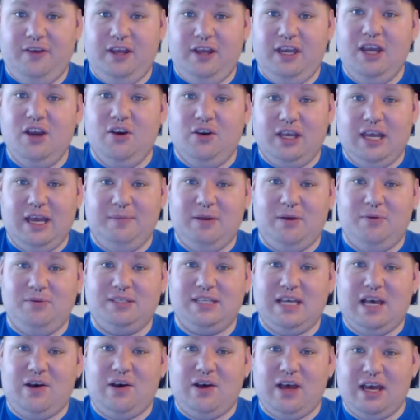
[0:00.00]
video game that
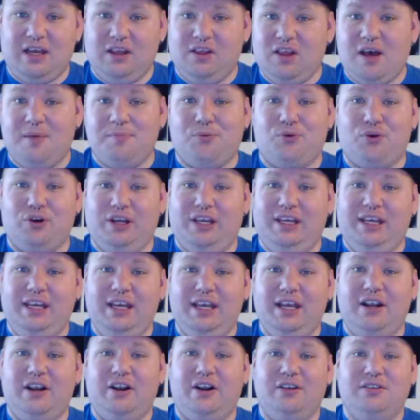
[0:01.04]
was out had a lot more
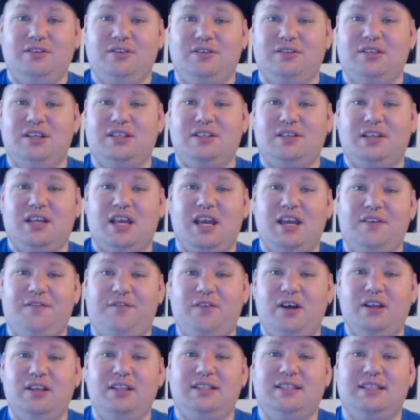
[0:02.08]
gear. So it's just kind of
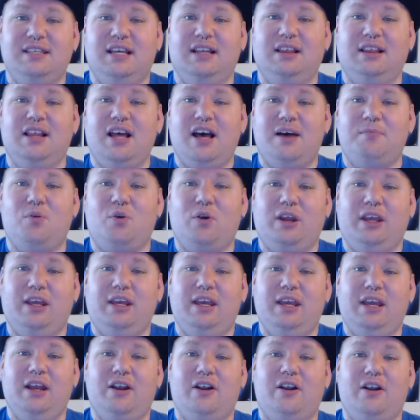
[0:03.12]
fun to see a lot more
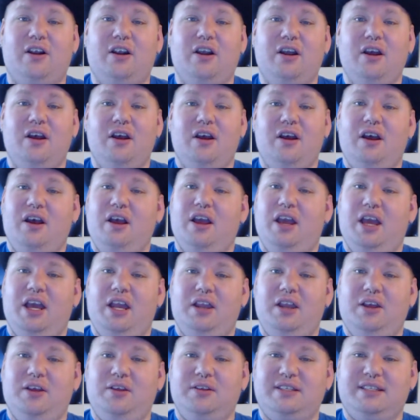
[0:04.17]
gear.
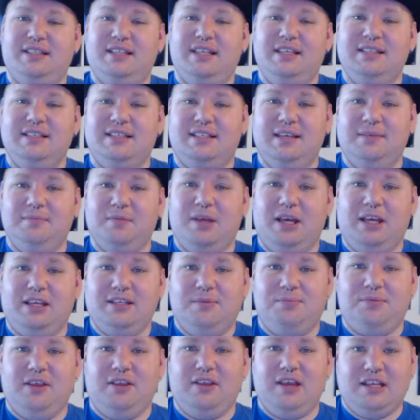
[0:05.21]
And it didn't seem like
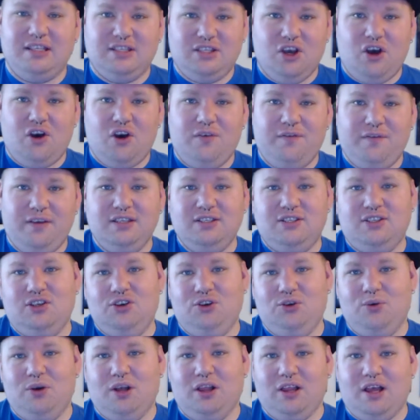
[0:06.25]
something they dove
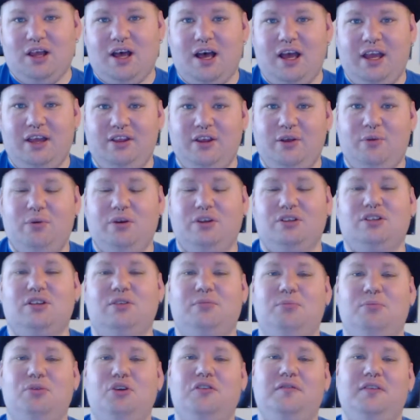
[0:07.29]
into a lot in the
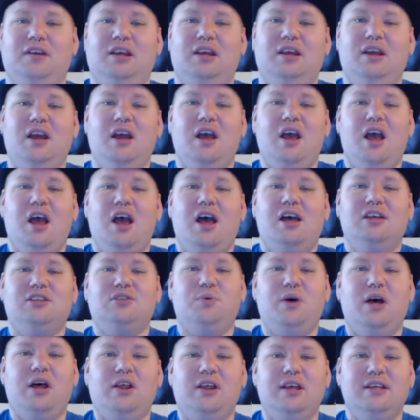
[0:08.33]
original movie. As
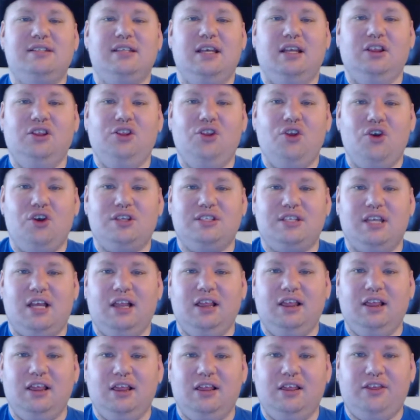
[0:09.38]
well as it looks,
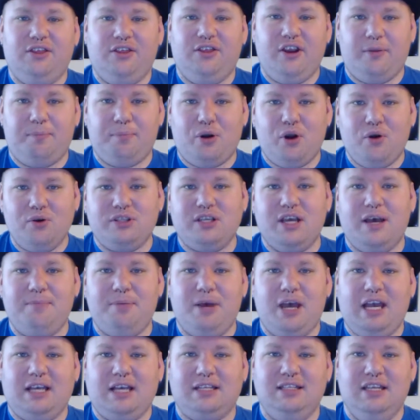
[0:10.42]
their proton
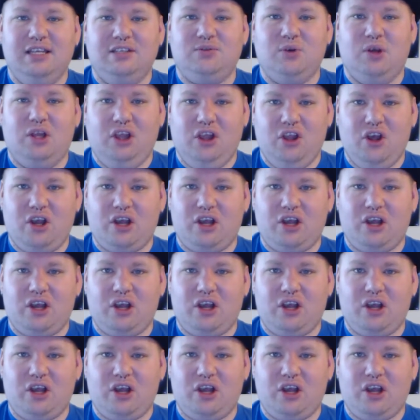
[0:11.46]
packs in this one